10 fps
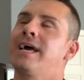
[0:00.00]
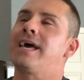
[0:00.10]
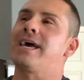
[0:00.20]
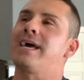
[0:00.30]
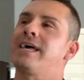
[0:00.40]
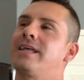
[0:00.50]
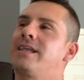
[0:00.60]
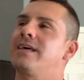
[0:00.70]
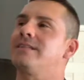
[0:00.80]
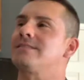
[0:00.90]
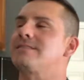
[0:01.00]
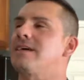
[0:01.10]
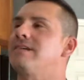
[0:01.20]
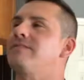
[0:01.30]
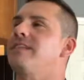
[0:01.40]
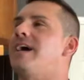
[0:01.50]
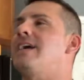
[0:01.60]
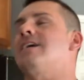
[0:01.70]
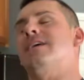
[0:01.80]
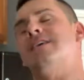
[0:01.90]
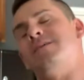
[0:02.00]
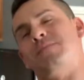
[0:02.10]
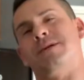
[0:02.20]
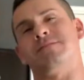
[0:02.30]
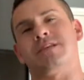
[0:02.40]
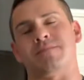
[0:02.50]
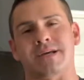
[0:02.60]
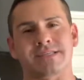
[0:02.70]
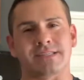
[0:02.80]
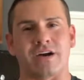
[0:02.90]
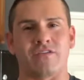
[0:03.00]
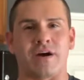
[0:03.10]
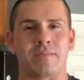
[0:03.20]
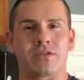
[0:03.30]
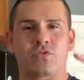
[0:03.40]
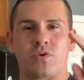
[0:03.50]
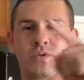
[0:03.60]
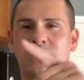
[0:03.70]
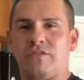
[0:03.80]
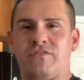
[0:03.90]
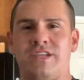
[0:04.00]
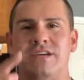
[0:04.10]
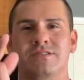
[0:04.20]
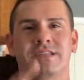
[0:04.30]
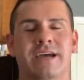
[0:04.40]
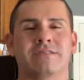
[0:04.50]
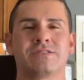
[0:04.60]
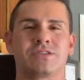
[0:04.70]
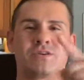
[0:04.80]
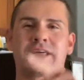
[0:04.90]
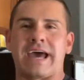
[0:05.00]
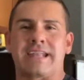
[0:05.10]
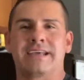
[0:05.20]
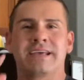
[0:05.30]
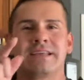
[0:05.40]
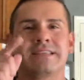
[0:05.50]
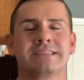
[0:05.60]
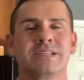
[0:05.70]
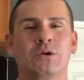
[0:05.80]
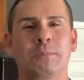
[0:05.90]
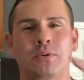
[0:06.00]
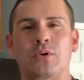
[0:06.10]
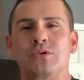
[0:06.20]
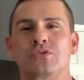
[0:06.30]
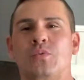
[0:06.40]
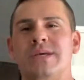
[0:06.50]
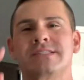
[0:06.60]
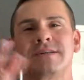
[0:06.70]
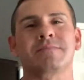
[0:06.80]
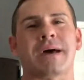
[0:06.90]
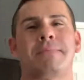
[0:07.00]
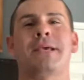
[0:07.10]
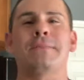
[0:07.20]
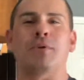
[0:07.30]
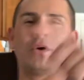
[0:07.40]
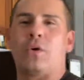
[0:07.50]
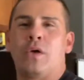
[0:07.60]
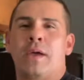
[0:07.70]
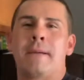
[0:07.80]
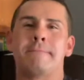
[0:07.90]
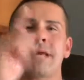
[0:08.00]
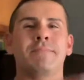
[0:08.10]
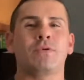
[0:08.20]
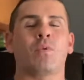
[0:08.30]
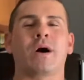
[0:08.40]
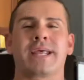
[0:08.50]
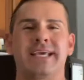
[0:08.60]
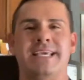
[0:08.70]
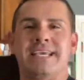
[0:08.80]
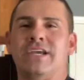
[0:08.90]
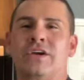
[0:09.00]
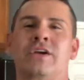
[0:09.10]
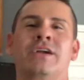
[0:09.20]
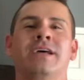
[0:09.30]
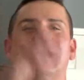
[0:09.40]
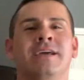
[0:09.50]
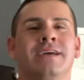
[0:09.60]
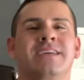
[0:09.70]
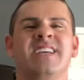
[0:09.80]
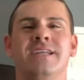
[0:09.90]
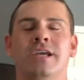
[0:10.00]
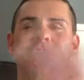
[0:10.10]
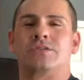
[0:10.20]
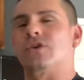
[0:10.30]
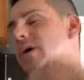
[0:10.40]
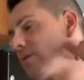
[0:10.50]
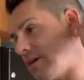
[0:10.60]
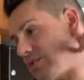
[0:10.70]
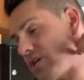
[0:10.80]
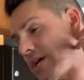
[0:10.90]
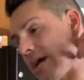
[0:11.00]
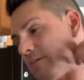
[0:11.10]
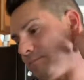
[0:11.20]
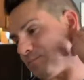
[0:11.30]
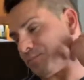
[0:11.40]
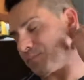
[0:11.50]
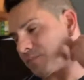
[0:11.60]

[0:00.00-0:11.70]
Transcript: And instead of keeping them to myself, I'm going to throw little videos down so that these little pearls of wisdom that people maybe want to hear can hear. So anyways, check it out.